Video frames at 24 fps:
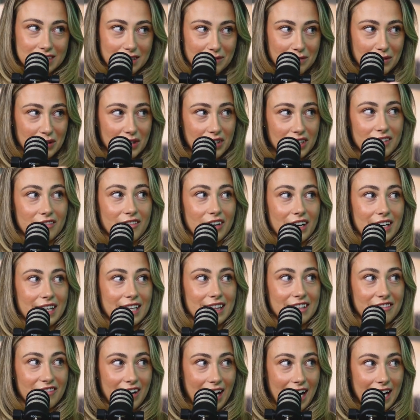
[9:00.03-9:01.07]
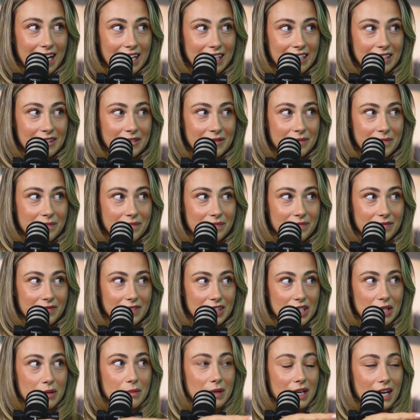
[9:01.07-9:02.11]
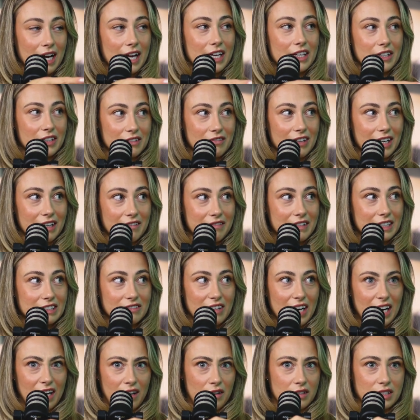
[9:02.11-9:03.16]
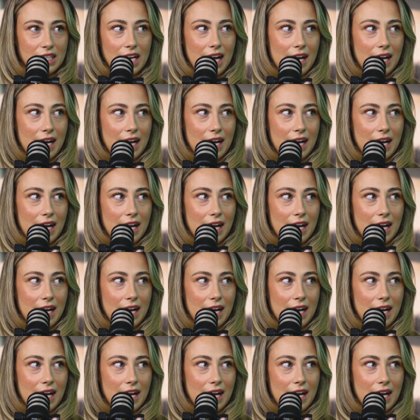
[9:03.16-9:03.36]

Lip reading: I'm not going to run in the rain. You were like, are you going to run if it's raining? I was like,